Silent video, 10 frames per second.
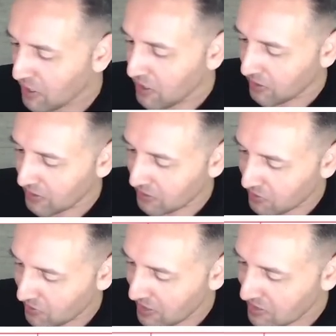Okay,
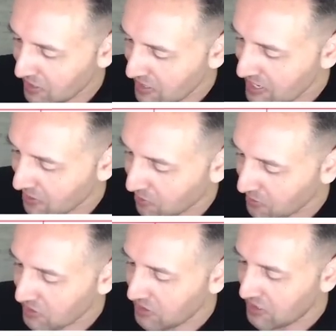so that's
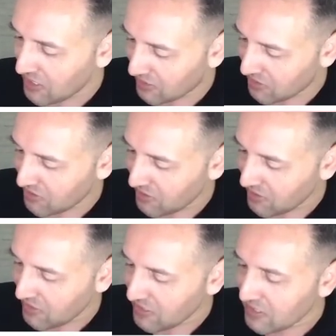6. 6.
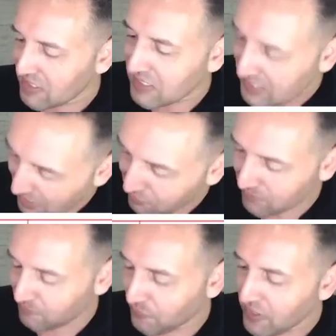
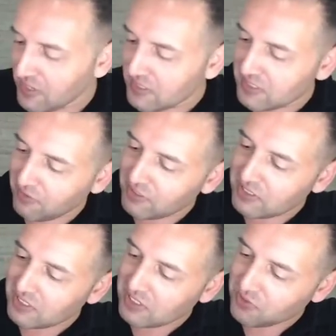7. 7 is
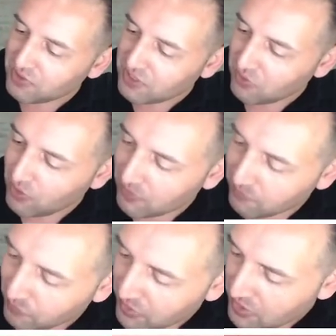an interesting one.
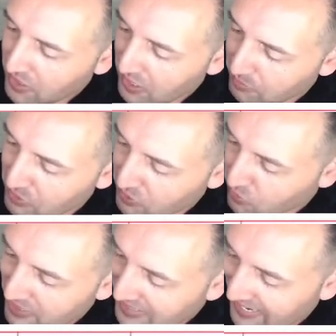Because we
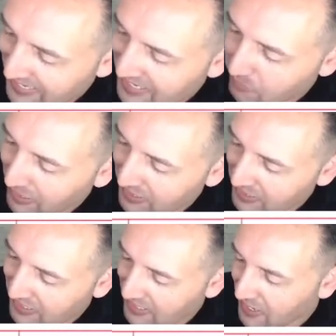get that kickback
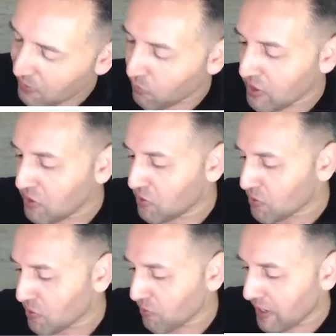again. Now, when you're
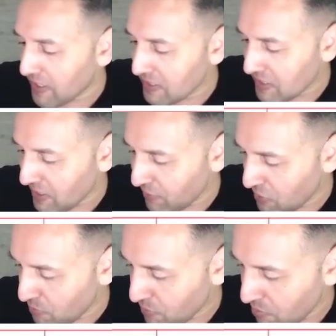used to writing 7, you
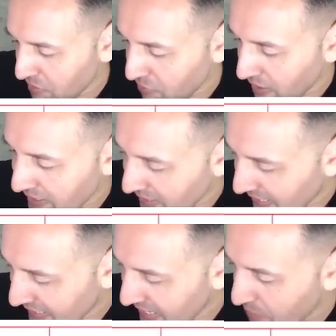probably write it
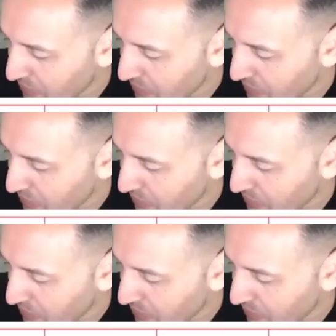like that.